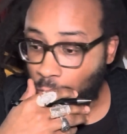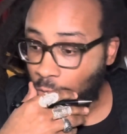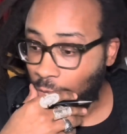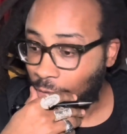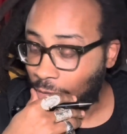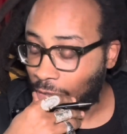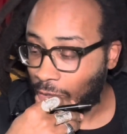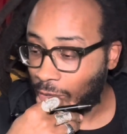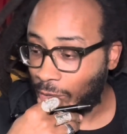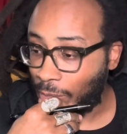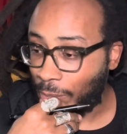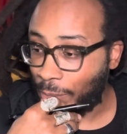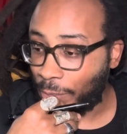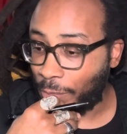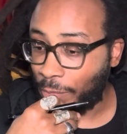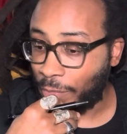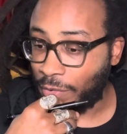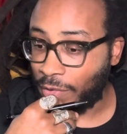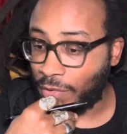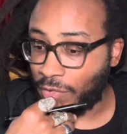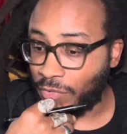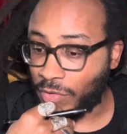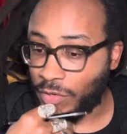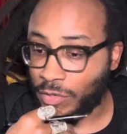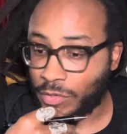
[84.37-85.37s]
Some would
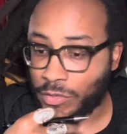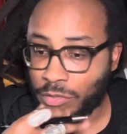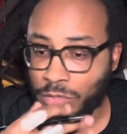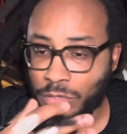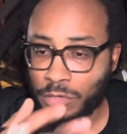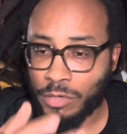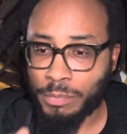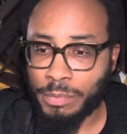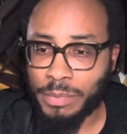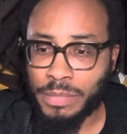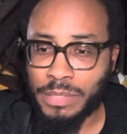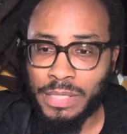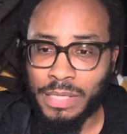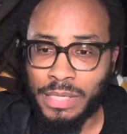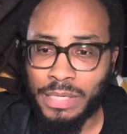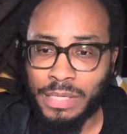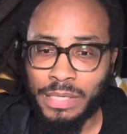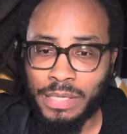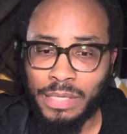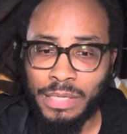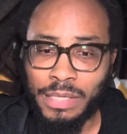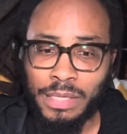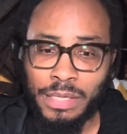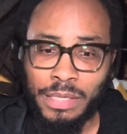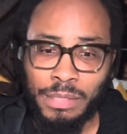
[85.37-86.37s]
even interpret
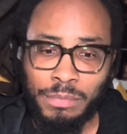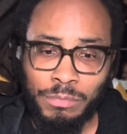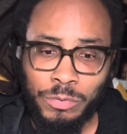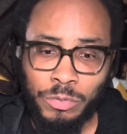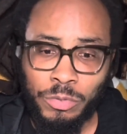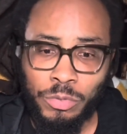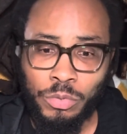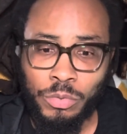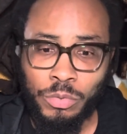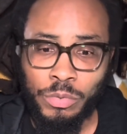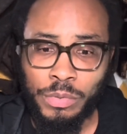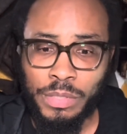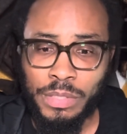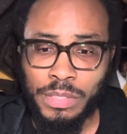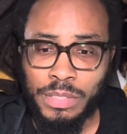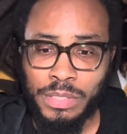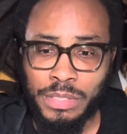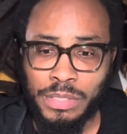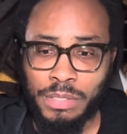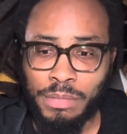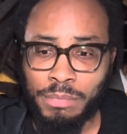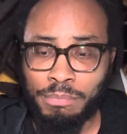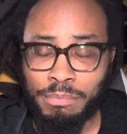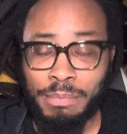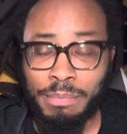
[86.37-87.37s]
M2
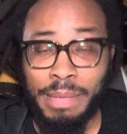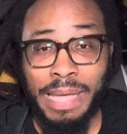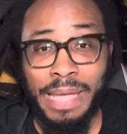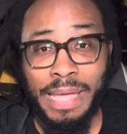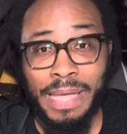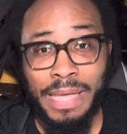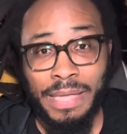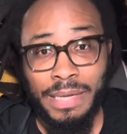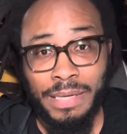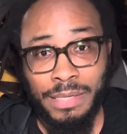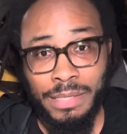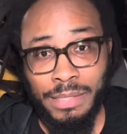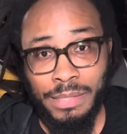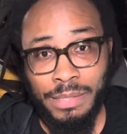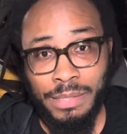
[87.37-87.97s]
as a man.